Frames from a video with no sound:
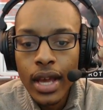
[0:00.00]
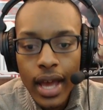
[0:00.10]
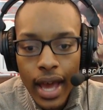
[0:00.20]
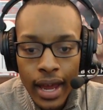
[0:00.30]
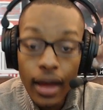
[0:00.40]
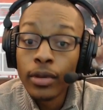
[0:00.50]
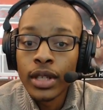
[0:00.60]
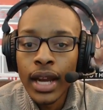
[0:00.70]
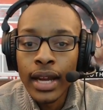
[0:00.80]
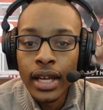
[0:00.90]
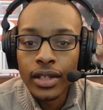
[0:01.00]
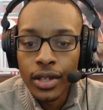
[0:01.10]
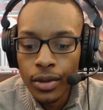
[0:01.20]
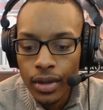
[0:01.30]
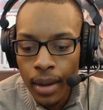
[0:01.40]
And uh, that was a good idea
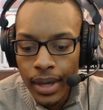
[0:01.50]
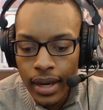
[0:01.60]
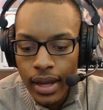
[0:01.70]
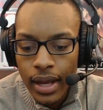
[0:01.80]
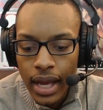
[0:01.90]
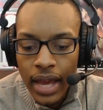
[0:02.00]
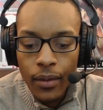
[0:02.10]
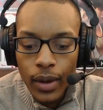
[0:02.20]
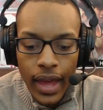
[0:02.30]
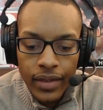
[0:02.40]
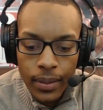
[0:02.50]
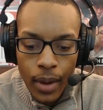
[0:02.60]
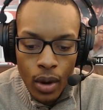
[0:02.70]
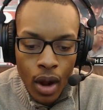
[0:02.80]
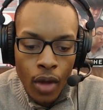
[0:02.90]
too. I mean, even with F D
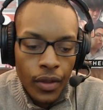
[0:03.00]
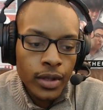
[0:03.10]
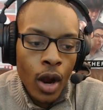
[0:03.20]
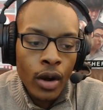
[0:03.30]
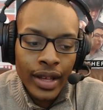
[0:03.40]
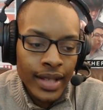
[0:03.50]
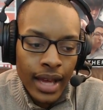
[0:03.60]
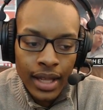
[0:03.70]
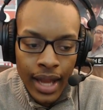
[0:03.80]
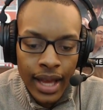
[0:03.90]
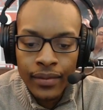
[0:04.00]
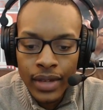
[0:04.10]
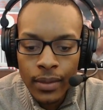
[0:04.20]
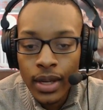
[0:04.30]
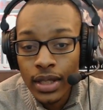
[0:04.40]
mode, all those aren't exactly like F
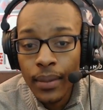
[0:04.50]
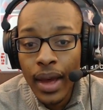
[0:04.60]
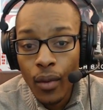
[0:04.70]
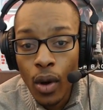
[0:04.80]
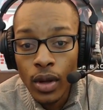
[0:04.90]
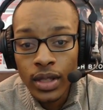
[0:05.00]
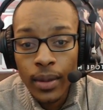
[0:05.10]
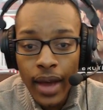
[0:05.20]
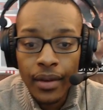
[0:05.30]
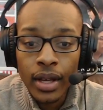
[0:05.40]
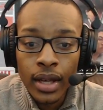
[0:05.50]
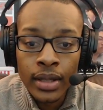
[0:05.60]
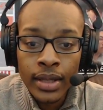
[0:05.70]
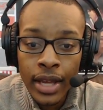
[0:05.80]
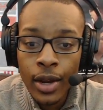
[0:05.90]
D because some have walls, some have a, a
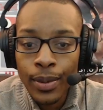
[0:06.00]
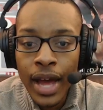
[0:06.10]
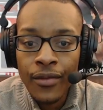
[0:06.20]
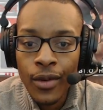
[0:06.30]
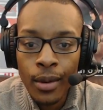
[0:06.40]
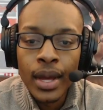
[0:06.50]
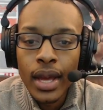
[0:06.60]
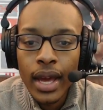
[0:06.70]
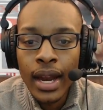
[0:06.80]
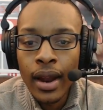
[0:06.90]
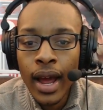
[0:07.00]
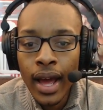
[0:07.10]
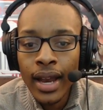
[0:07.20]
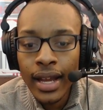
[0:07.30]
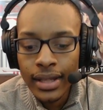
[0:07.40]
skinnier platform, and I, I,
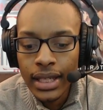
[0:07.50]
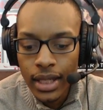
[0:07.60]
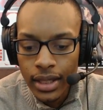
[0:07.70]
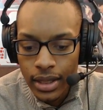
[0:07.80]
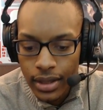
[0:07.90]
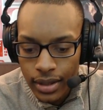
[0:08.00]
I like that change.